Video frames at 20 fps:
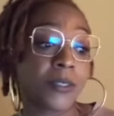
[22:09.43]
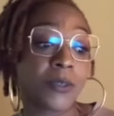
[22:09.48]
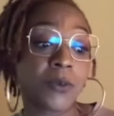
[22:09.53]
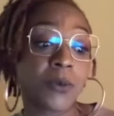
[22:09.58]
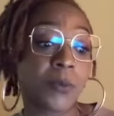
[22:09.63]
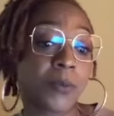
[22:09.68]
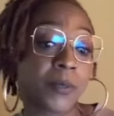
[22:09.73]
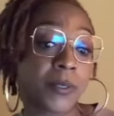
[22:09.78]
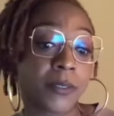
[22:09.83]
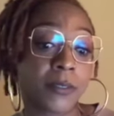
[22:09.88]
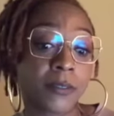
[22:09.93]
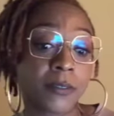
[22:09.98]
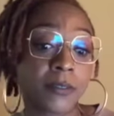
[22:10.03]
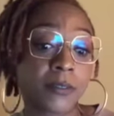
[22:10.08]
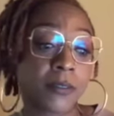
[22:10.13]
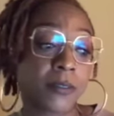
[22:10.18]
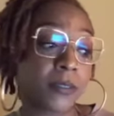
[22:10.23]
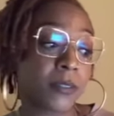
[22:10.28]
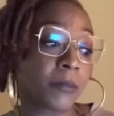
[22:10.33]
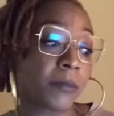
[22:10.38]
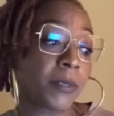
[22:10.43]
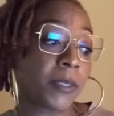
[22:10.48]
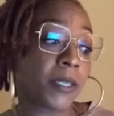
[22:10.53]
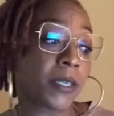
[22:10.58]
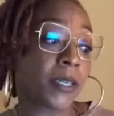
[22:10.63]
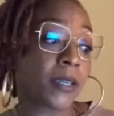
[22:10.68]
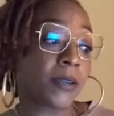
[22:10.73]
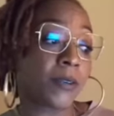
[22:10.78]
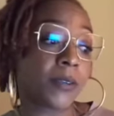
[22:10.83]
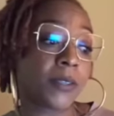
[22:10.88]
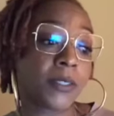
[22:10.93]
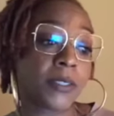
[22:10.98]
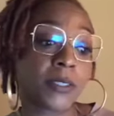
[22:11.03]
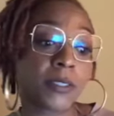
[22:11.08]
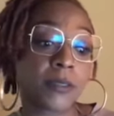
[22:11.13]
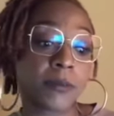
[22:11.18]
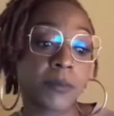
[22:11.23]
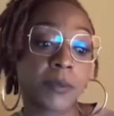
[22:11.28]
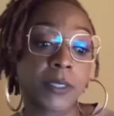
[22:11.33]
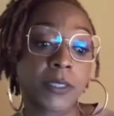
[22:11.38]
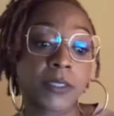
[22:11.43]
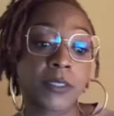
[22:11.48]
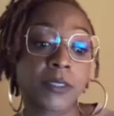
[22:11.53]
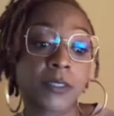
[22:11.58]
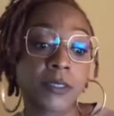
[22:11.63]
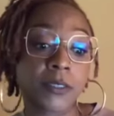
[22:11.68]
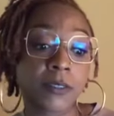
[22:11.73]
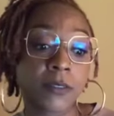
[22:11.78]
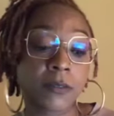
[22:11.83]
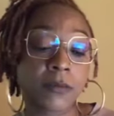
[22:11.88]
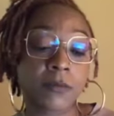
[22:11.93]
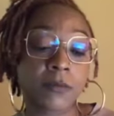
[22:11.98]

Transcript: open. Could be an Aries in the picture.